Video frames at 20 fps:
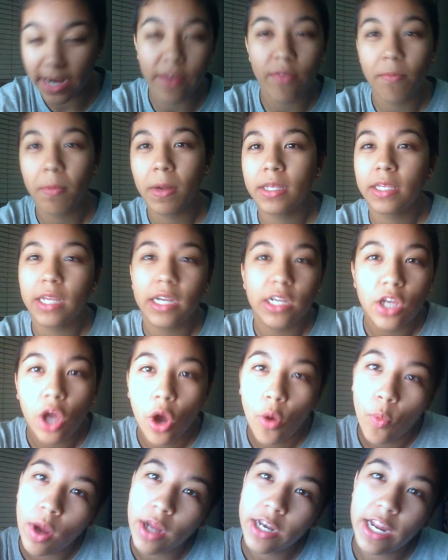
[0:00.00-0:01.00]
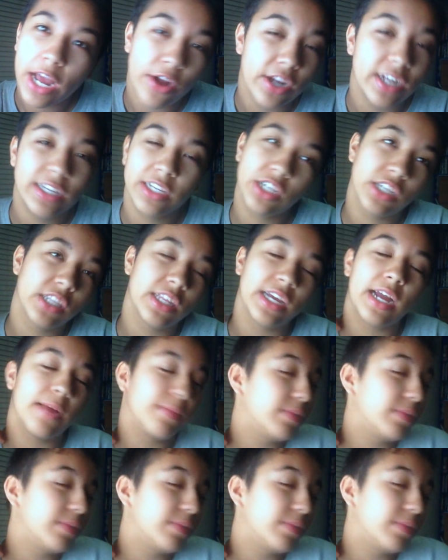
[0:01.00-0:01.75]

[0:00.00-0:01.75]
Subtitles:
Everybody's like, yo, what now? He's just like,